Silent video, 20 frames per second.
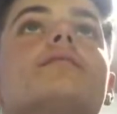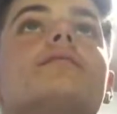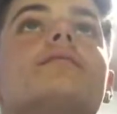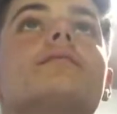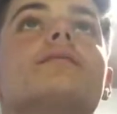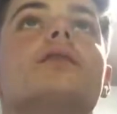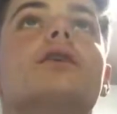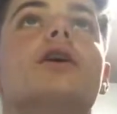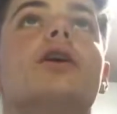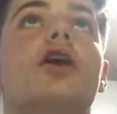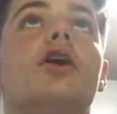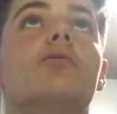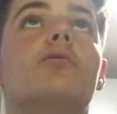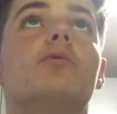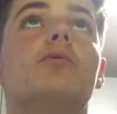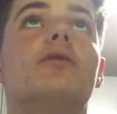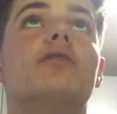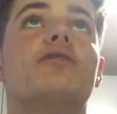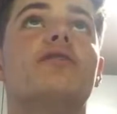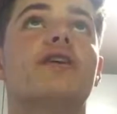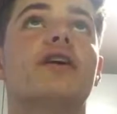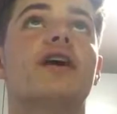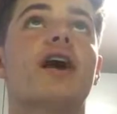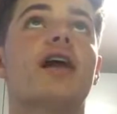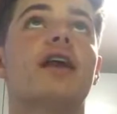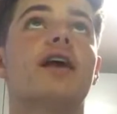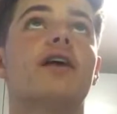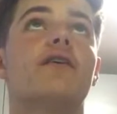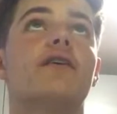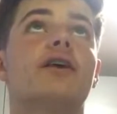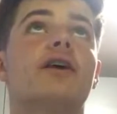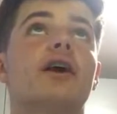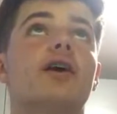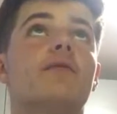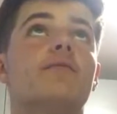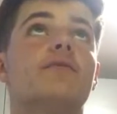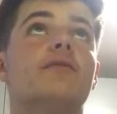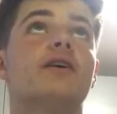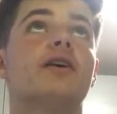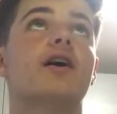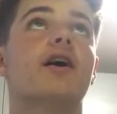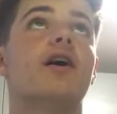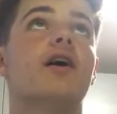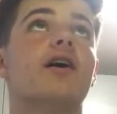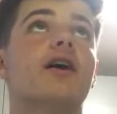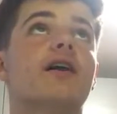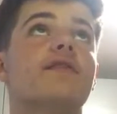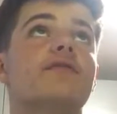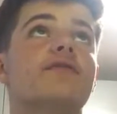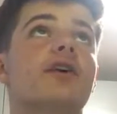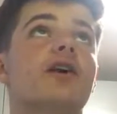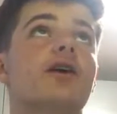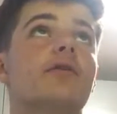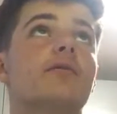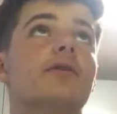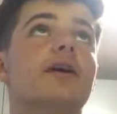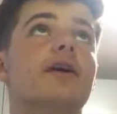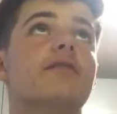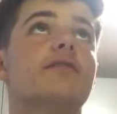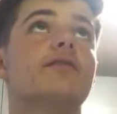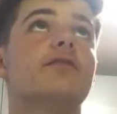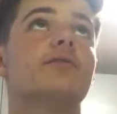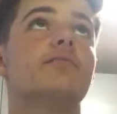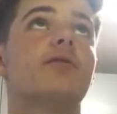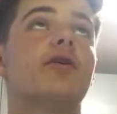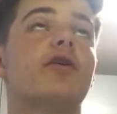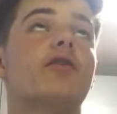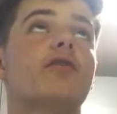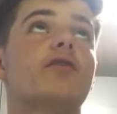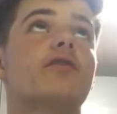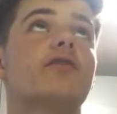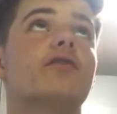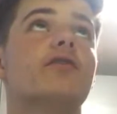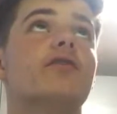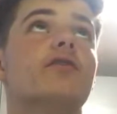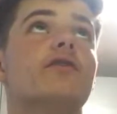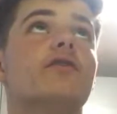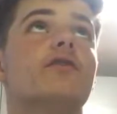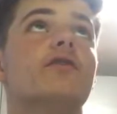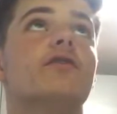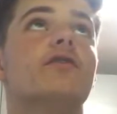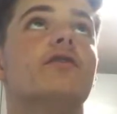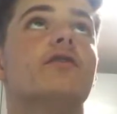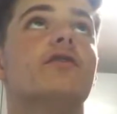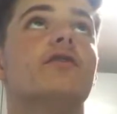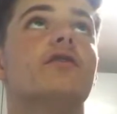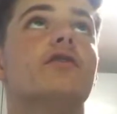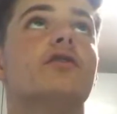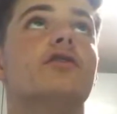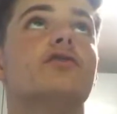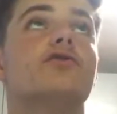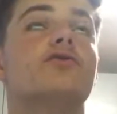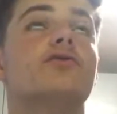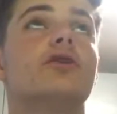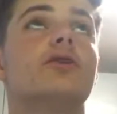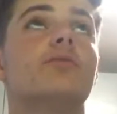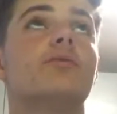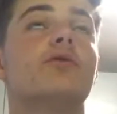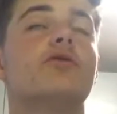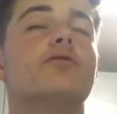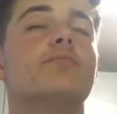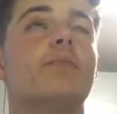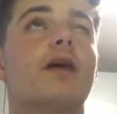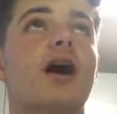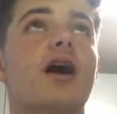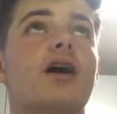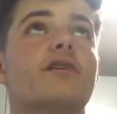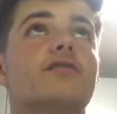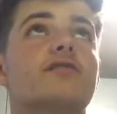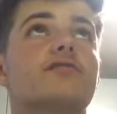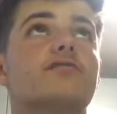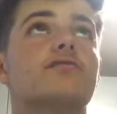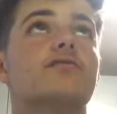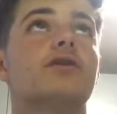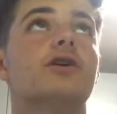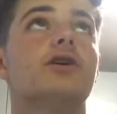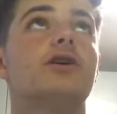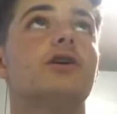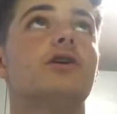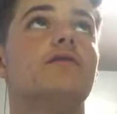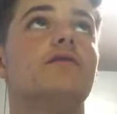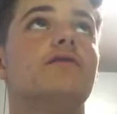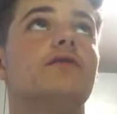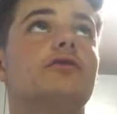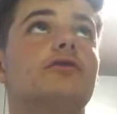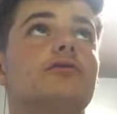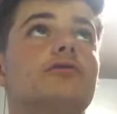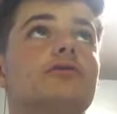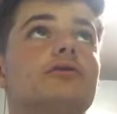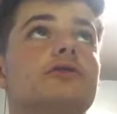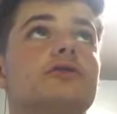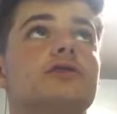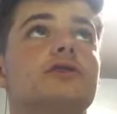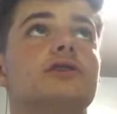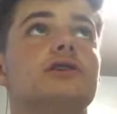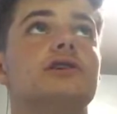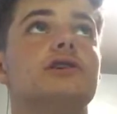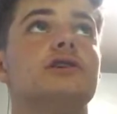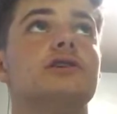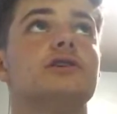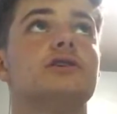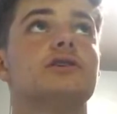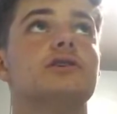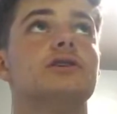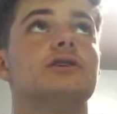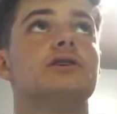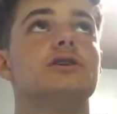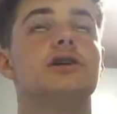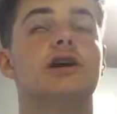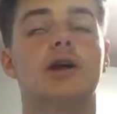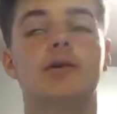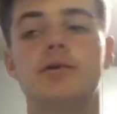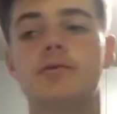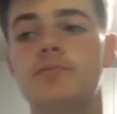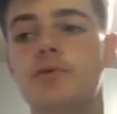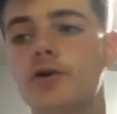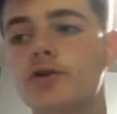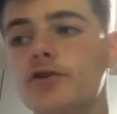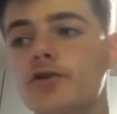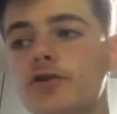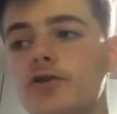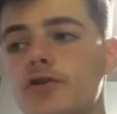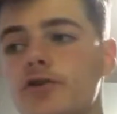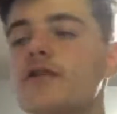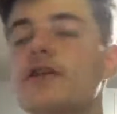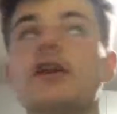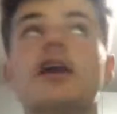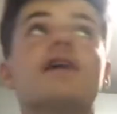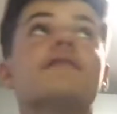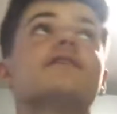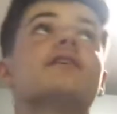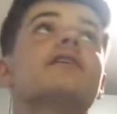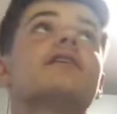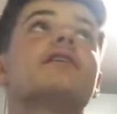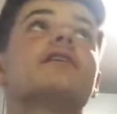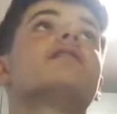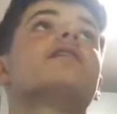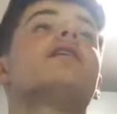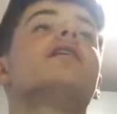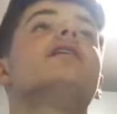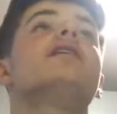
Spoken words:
And once again, and here he comes. They can't have time on the edge of the box. Dribbles past Volks, and he's can be pushed off the left-hand side.